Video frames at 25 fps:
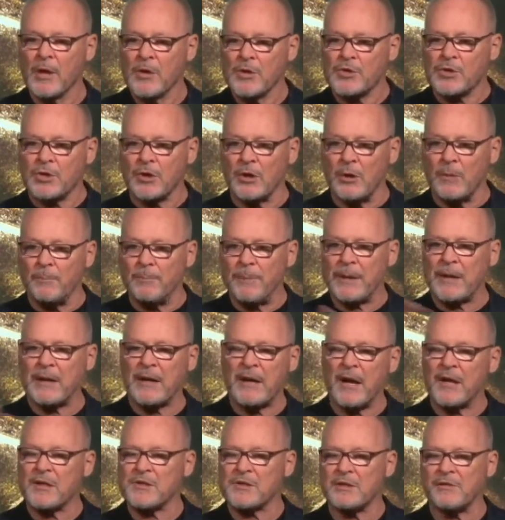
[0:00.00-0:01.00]
So,
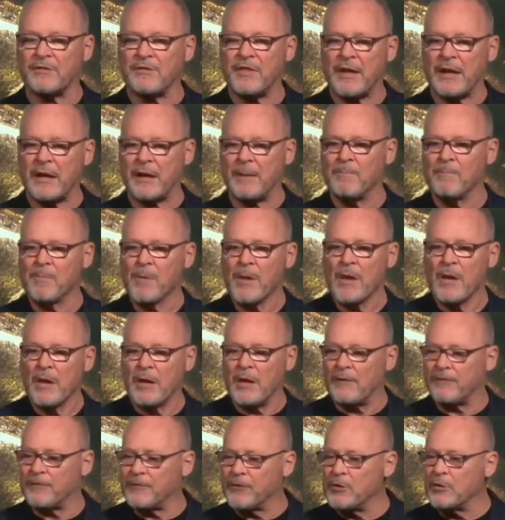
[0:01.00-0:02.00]
because of that,
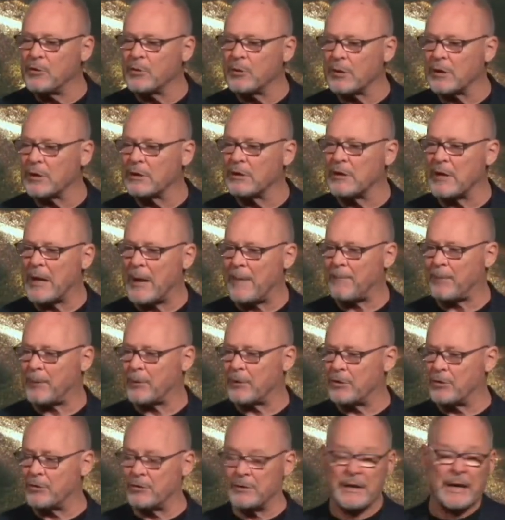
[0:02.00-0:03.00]
if you were a leper,
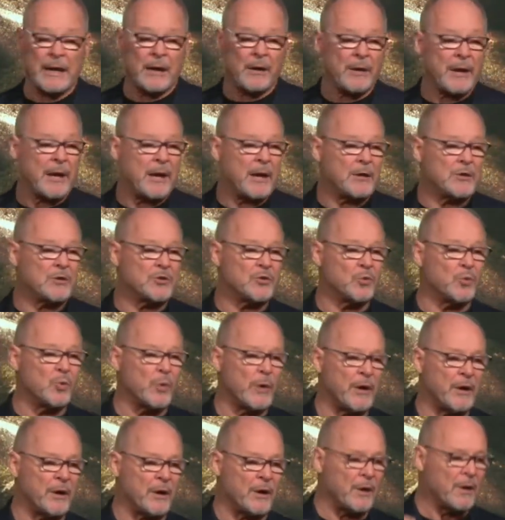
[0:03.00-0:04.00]
you now had to
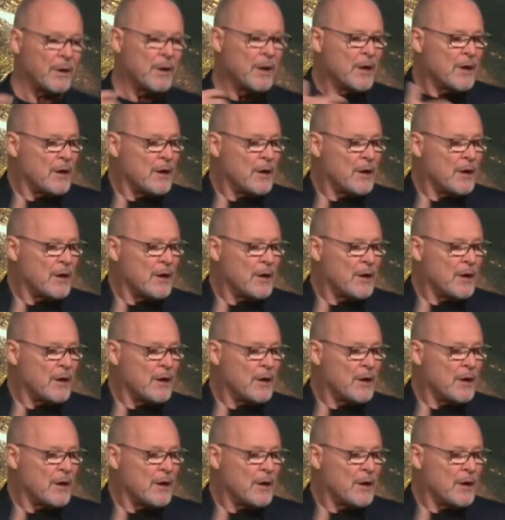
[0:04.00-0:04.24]
wear